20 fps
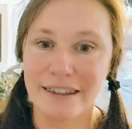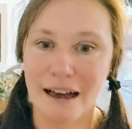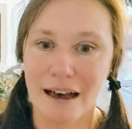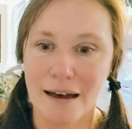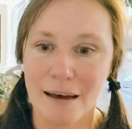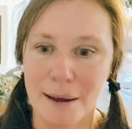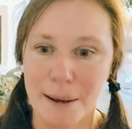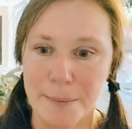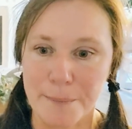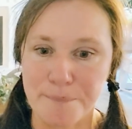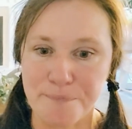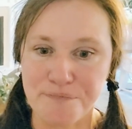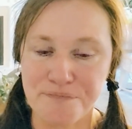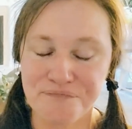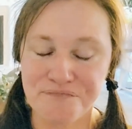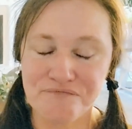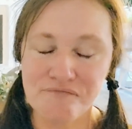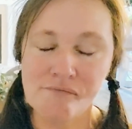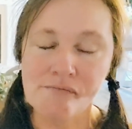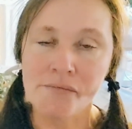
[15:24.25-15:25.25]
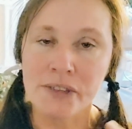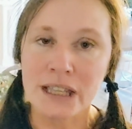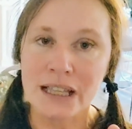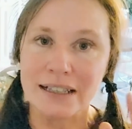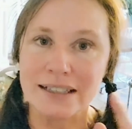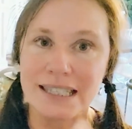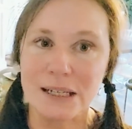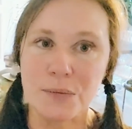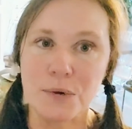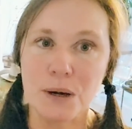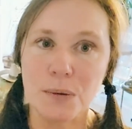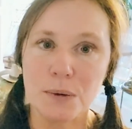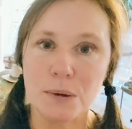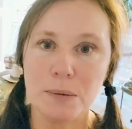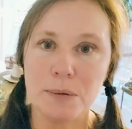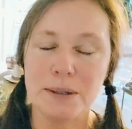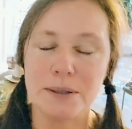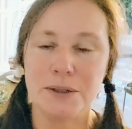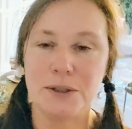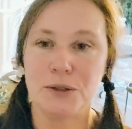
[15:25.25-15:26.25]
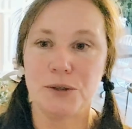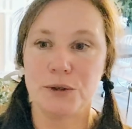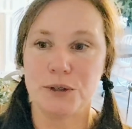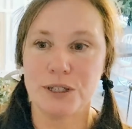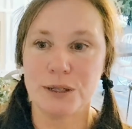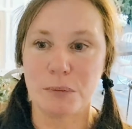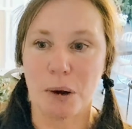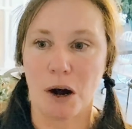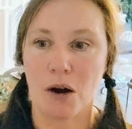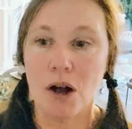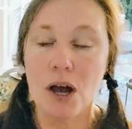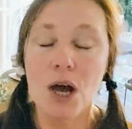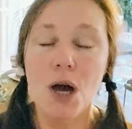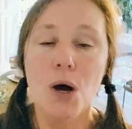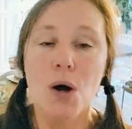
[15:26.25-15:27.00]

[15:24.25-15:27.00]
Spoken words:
let's see, what will we be doing tomorrow?